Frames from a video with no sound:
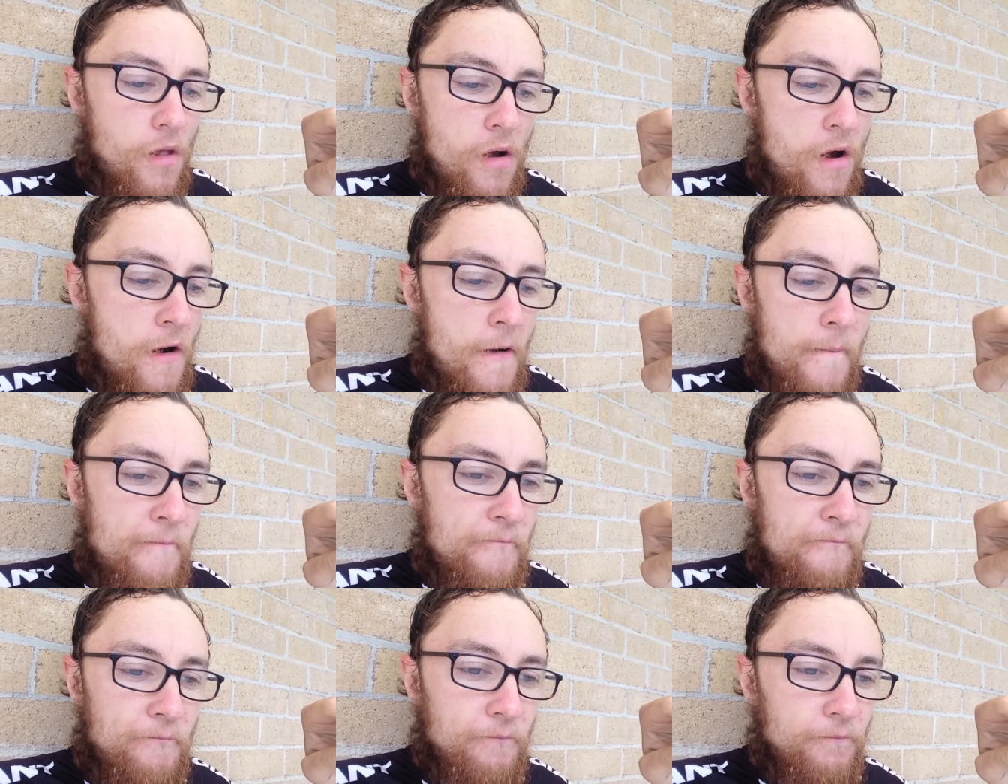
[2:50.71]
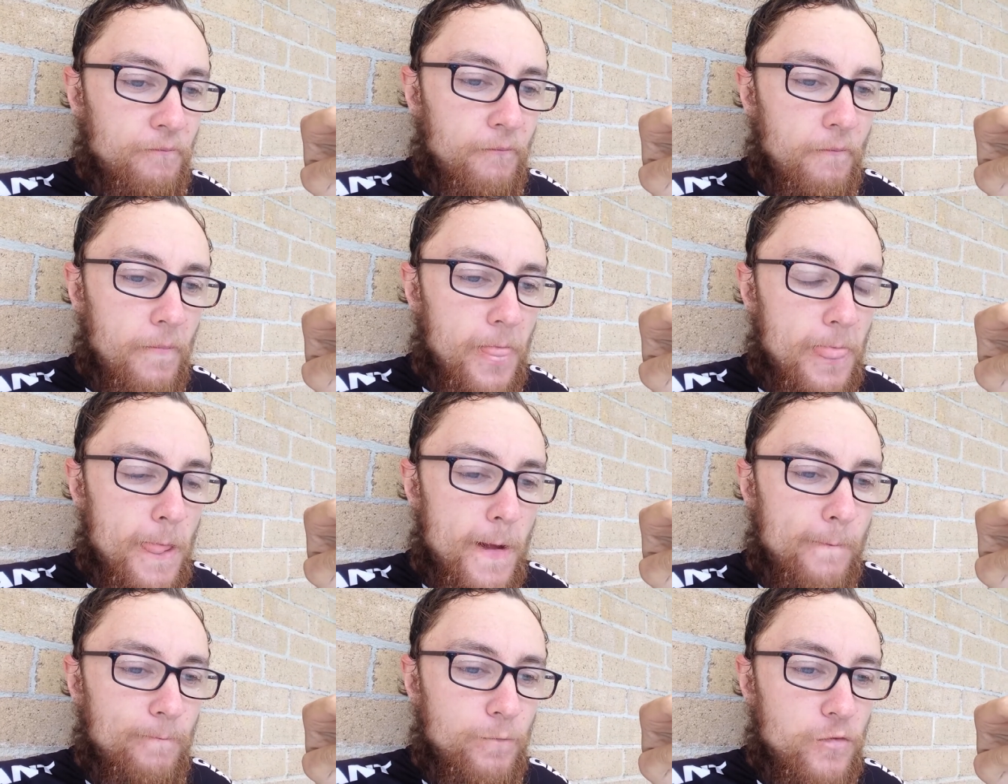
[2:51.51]
Um,
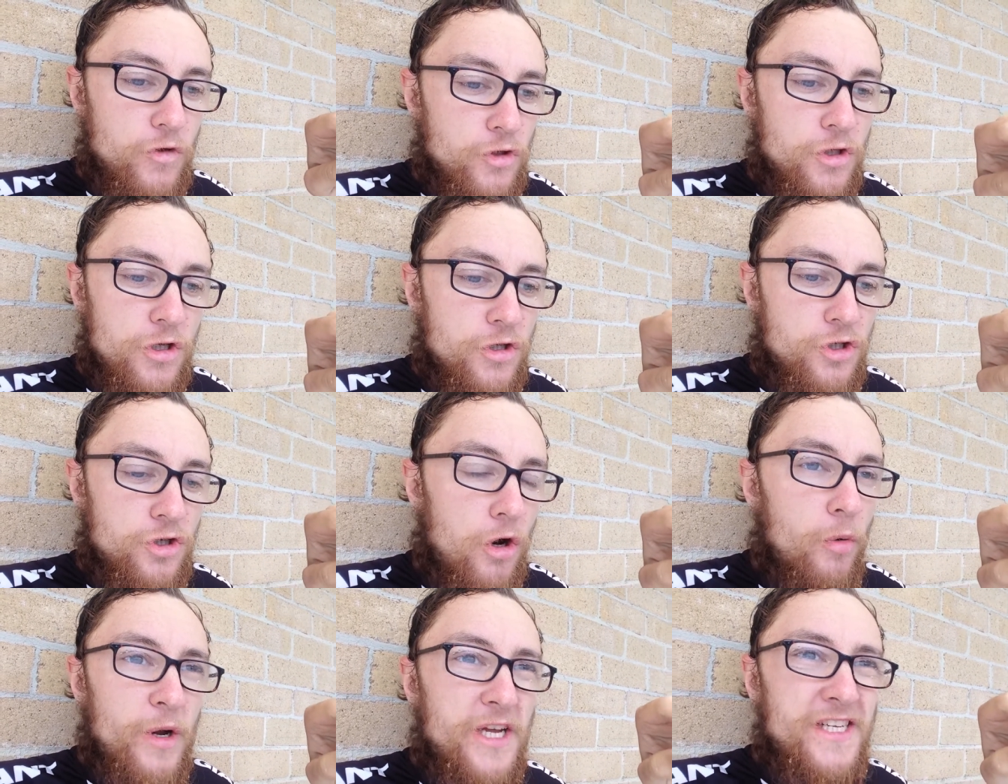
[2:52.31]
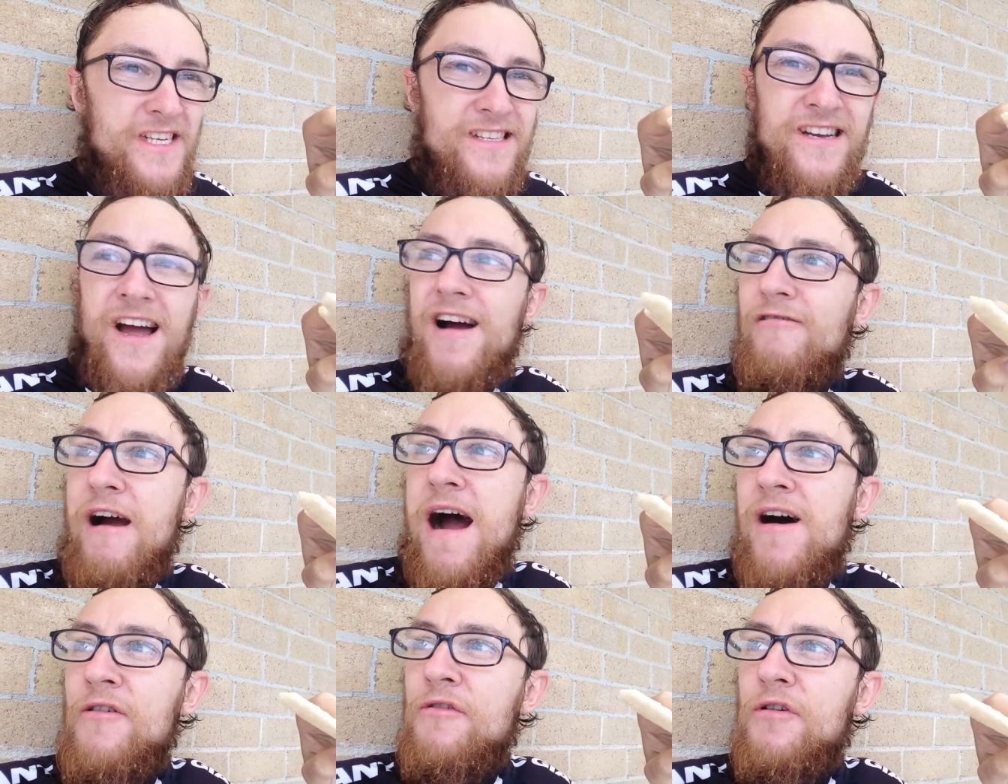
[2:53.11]
just so easy to get
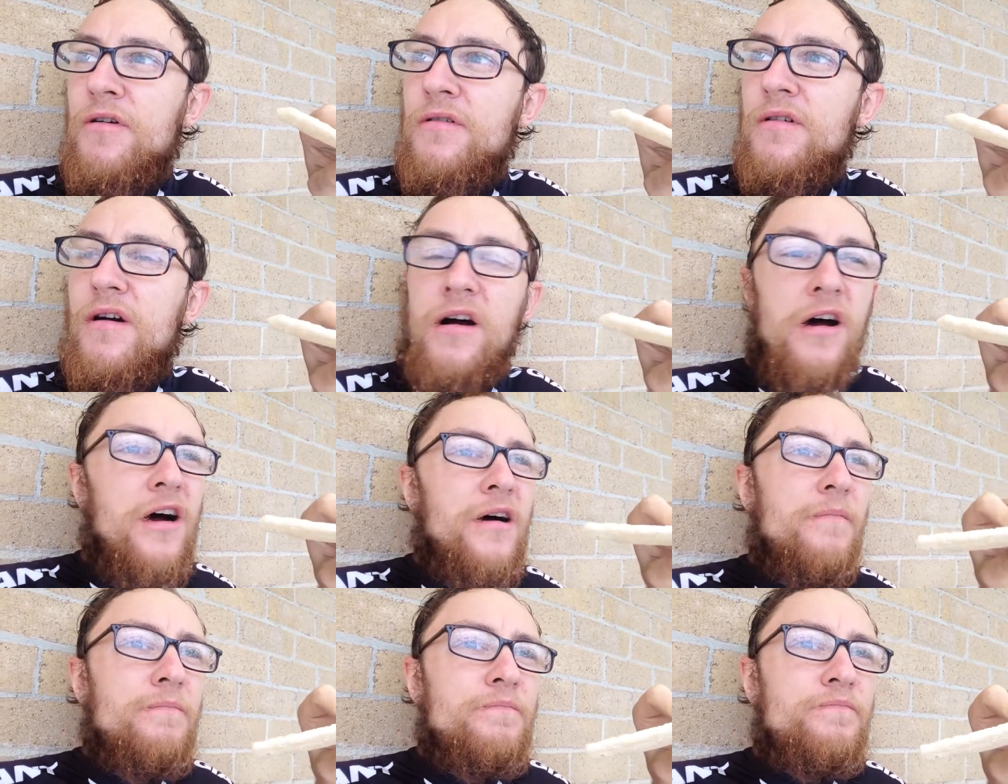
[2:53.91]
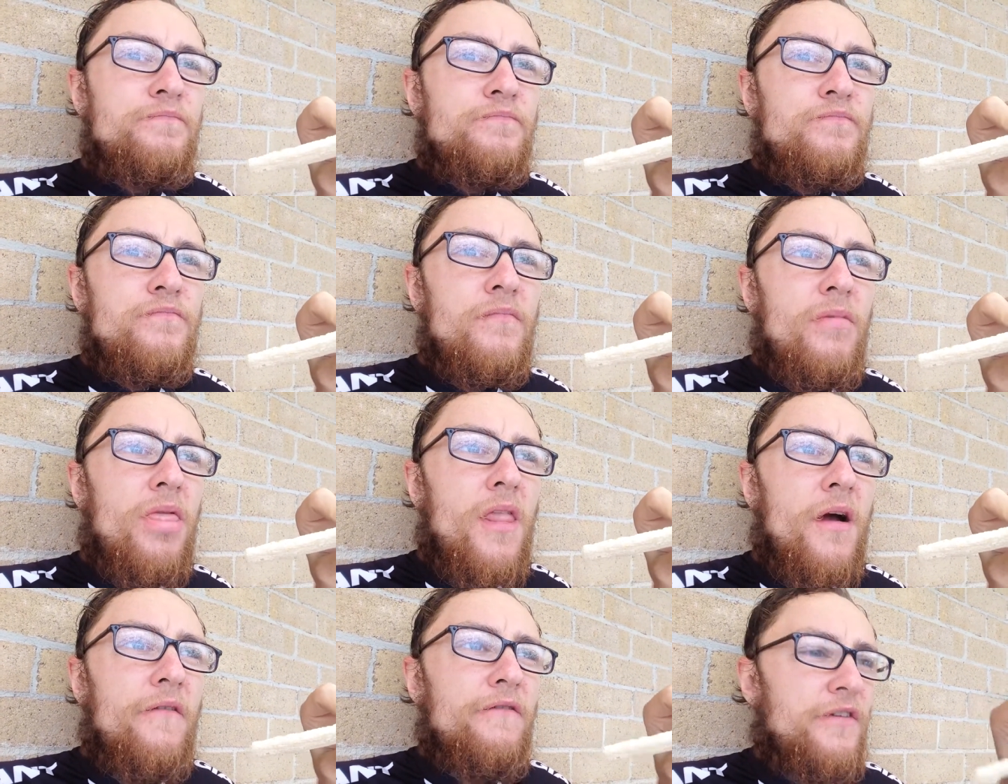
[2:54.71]
around. Um,
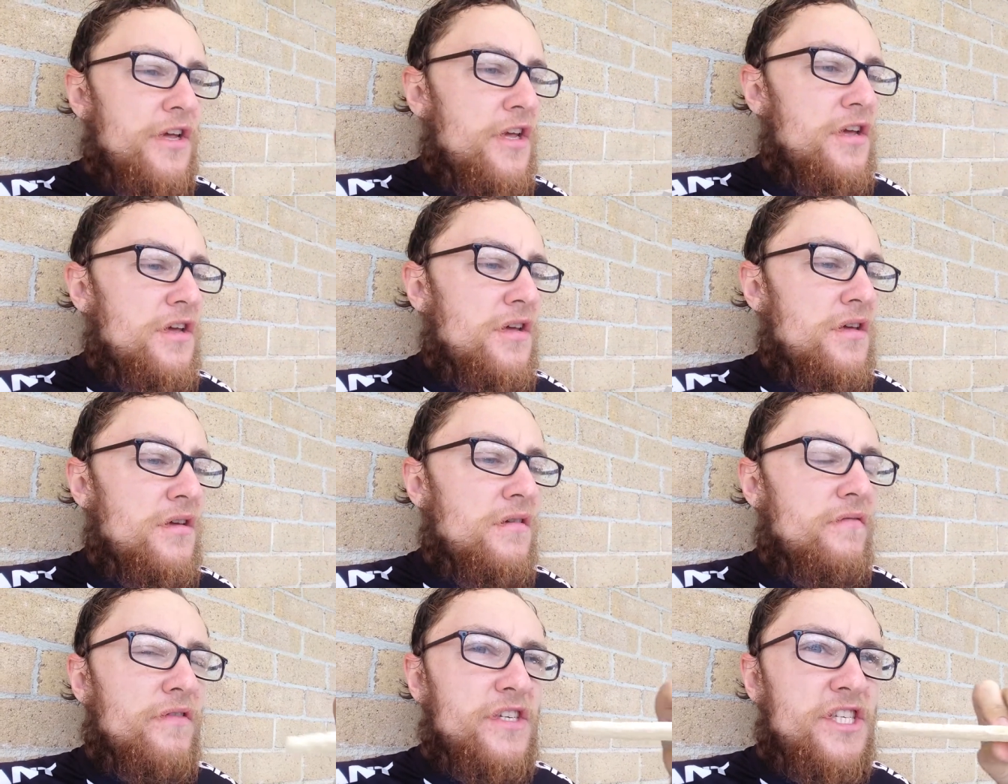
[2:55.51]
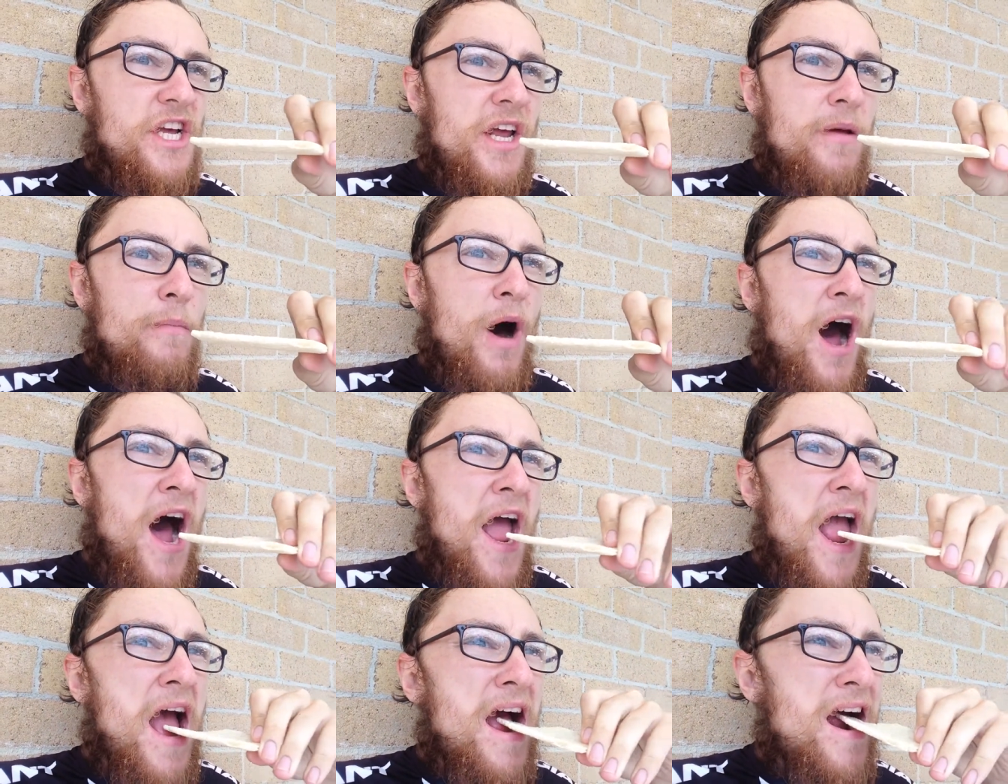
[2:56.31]
the the city
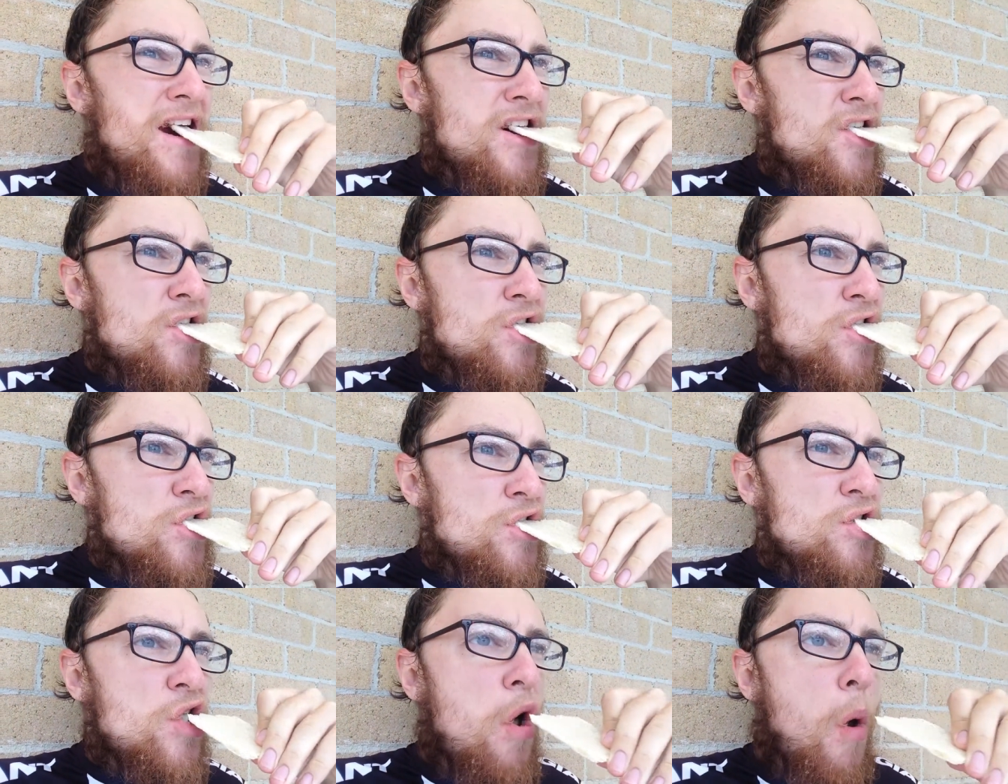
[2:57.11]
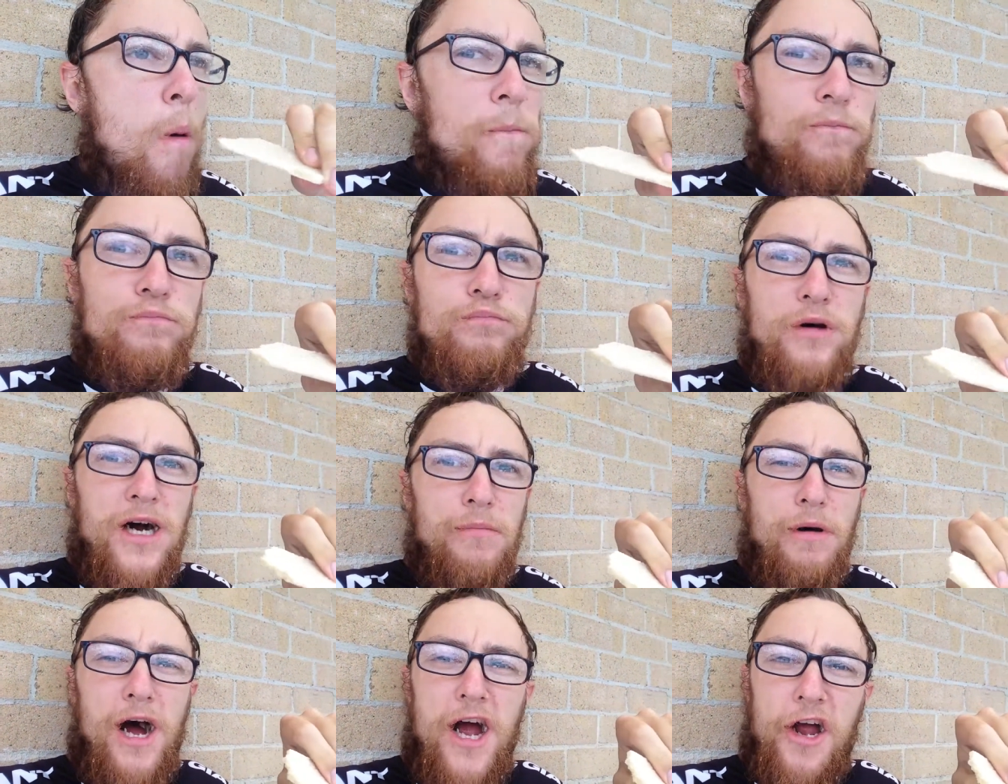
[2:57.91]
by
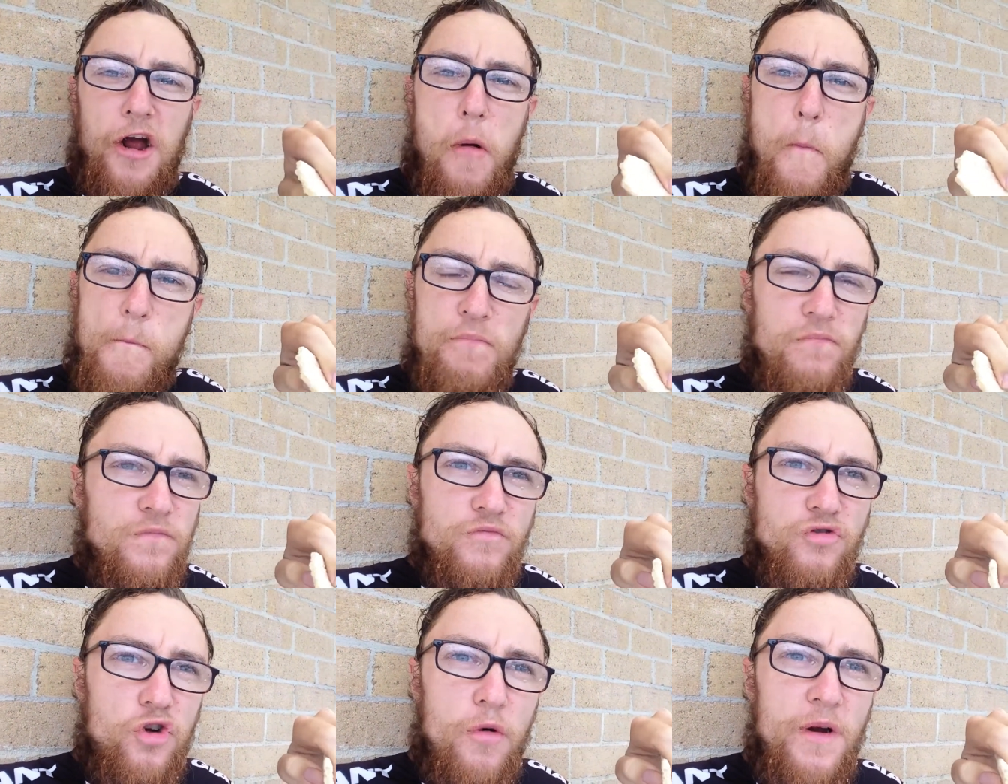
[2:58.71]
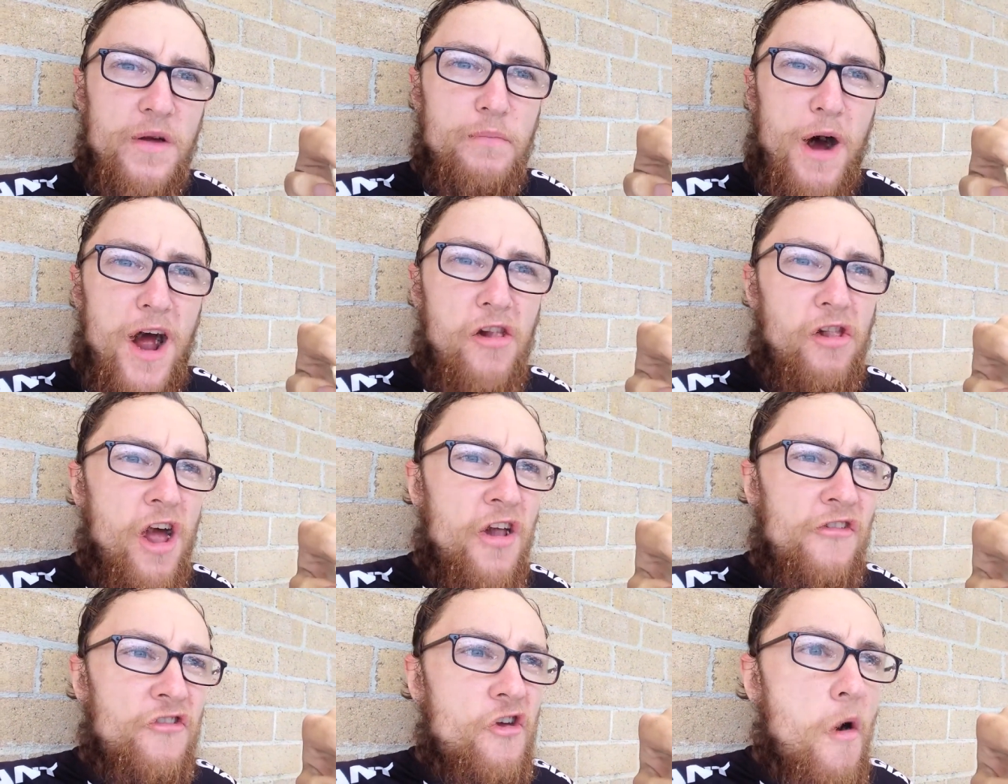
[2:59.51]
by bike. So many bike
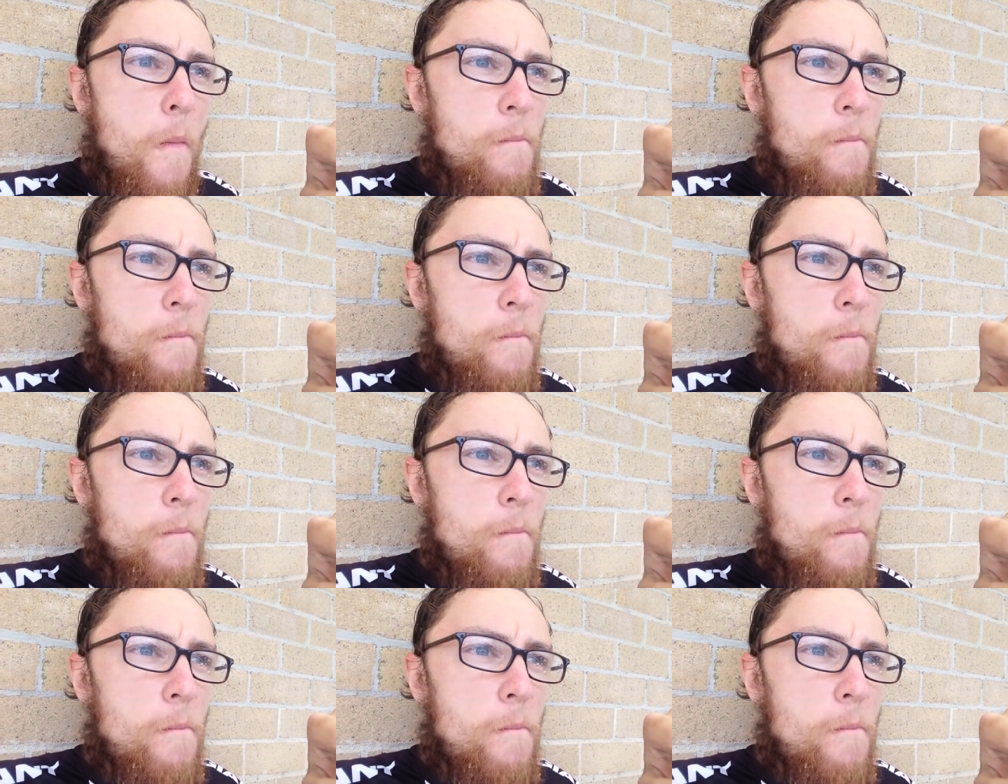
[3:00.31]
lanes.